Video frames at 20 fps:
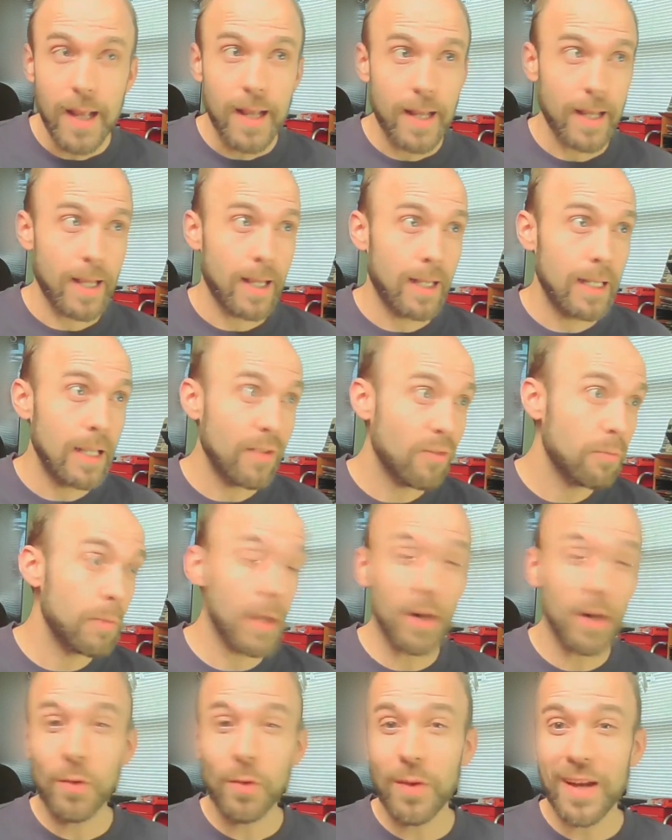uh, and even
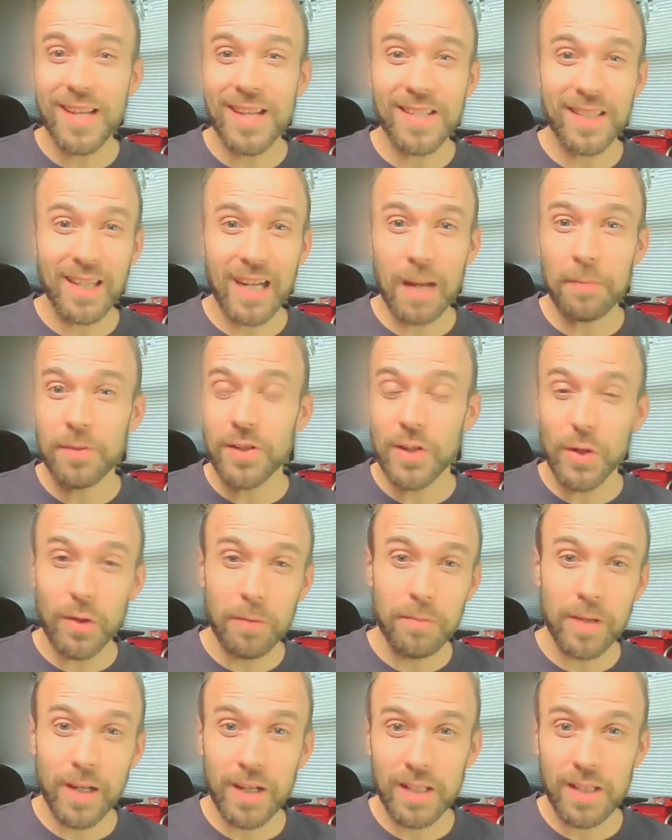better ways than I'm
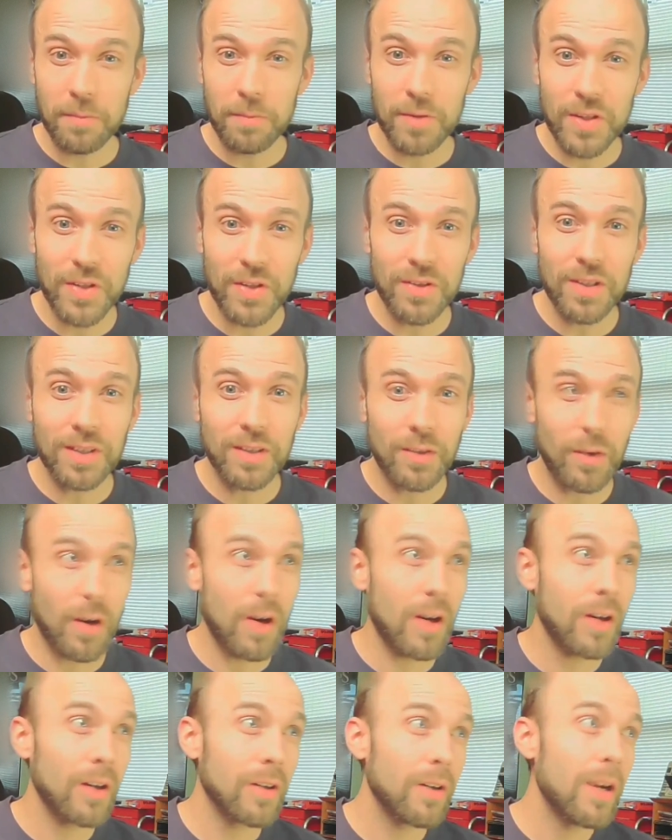showing, because I'm sure that there
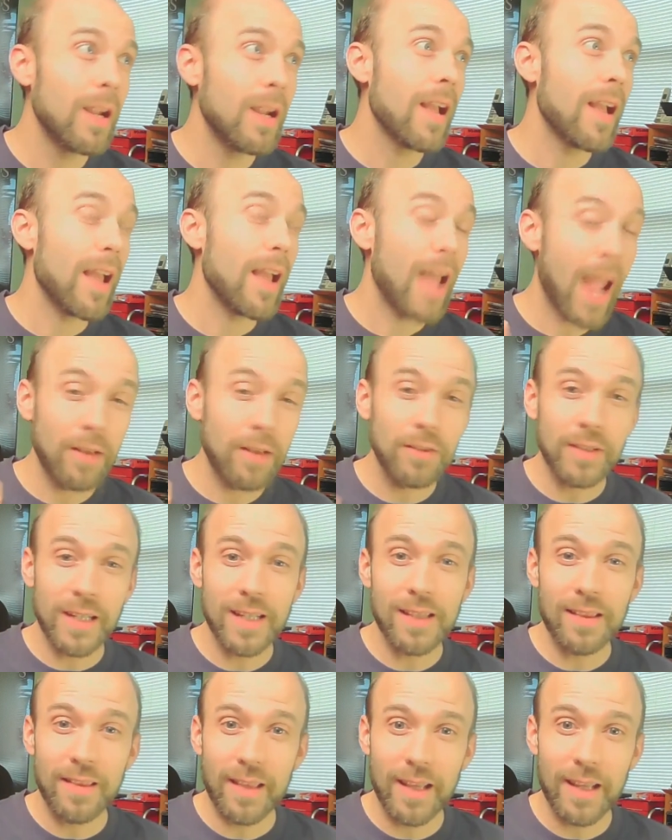are
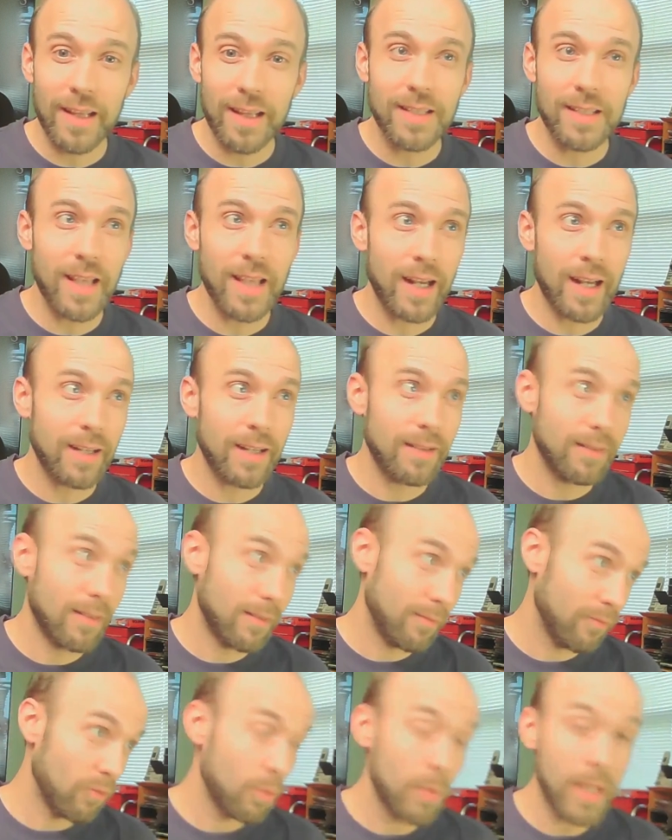elegant things that
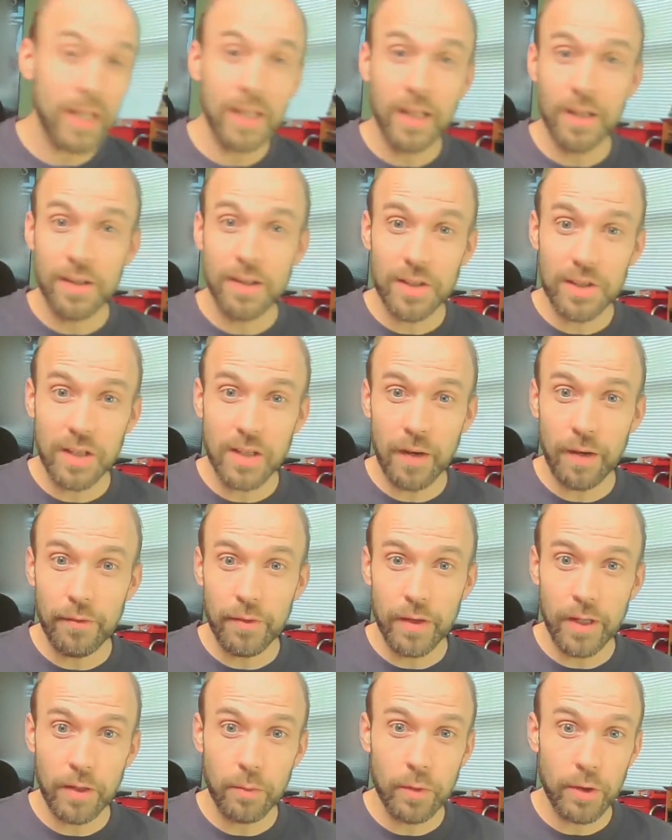remain
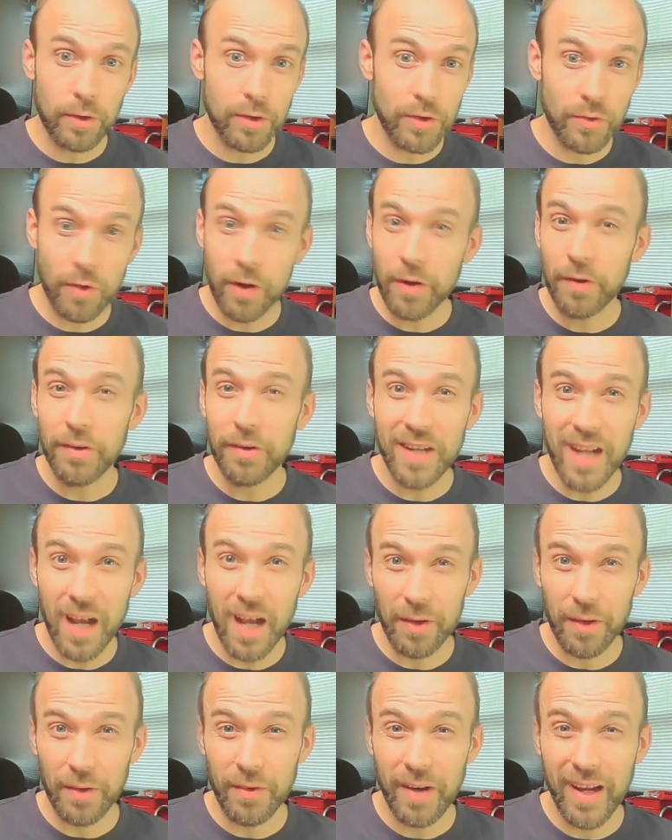undiscovered, and we are stronger
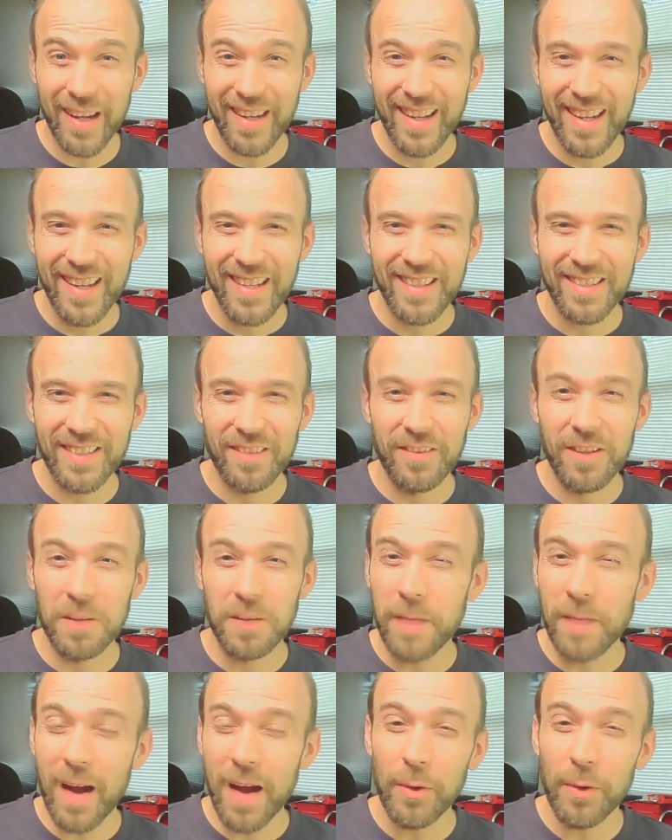together, right? So there's
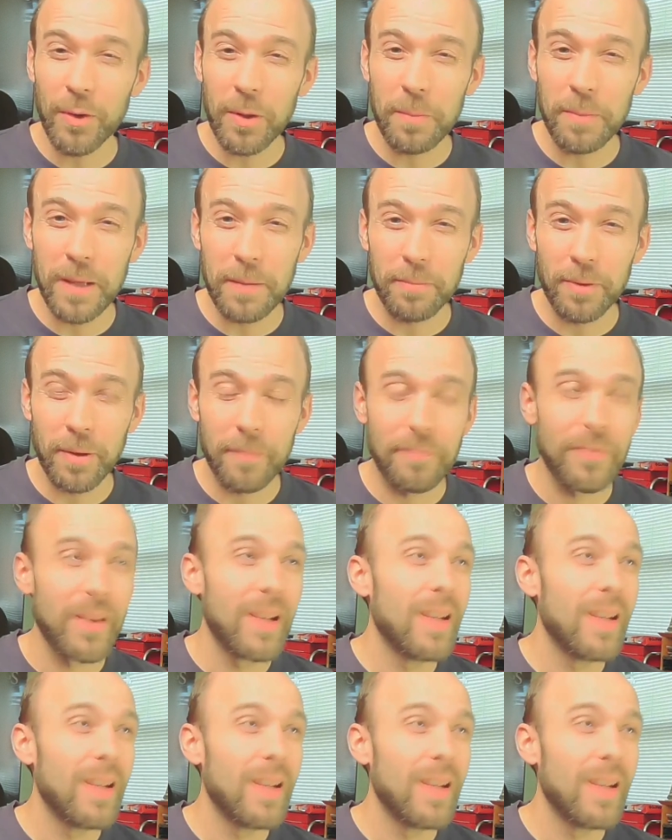power in people.